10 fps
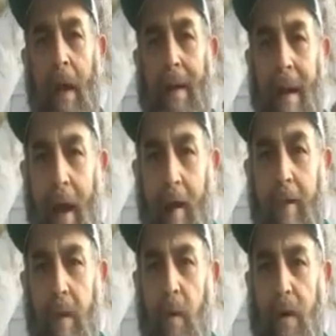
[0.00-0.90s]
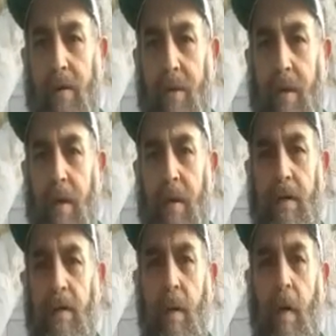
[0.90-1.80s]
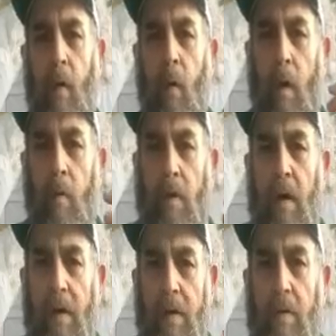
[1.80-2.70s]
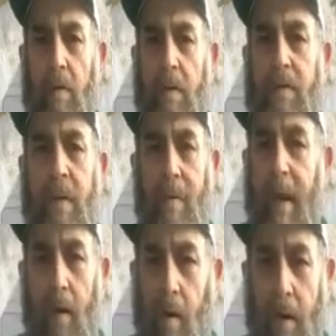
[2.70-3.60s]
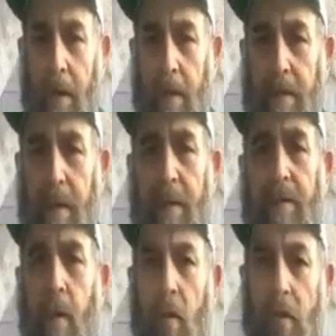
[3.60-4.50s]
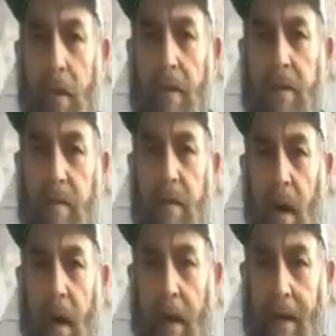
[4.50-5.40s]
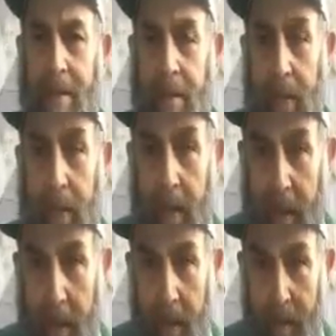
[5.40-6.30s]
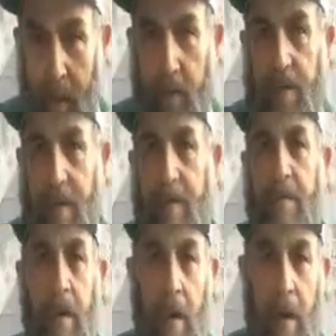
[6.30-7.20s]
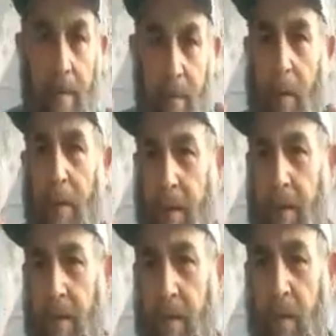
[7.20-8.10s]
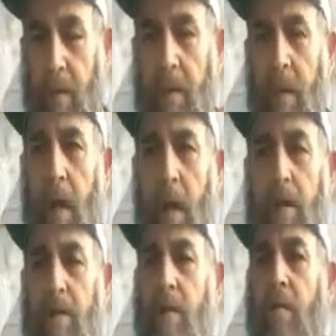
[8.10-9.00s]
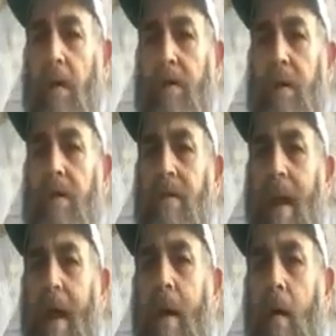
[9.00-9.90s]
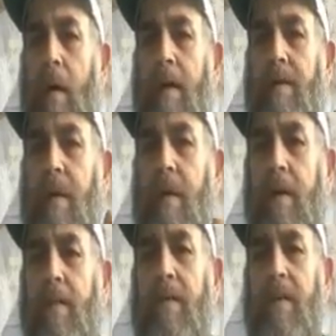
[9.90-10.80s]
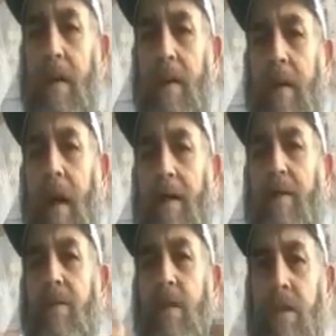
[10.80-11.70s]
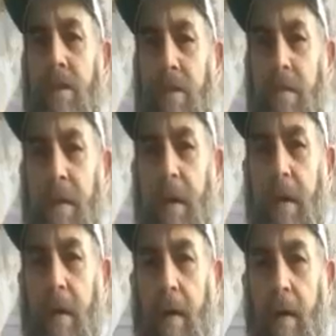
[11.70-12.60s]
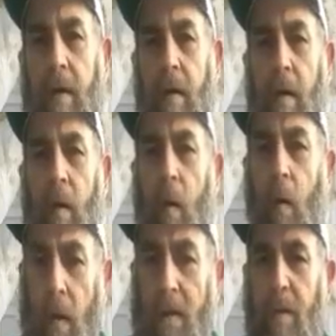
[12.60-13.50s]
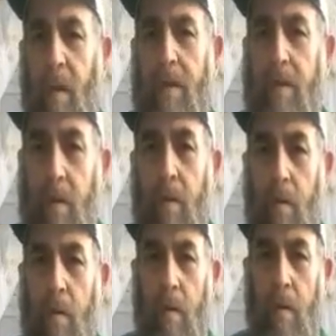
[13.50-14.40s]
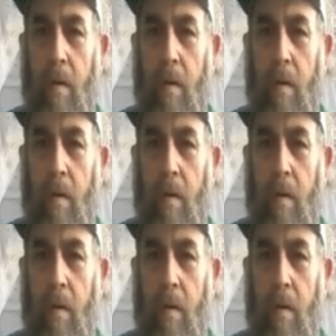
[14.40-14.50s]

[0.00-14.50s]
And now the question is, what will I do? It's not my holiness. It's the holiness of God. It's the mercy of God brought into this world. So the question is now, as Yom Kippur is ending and Sukkot is beginning, what do I do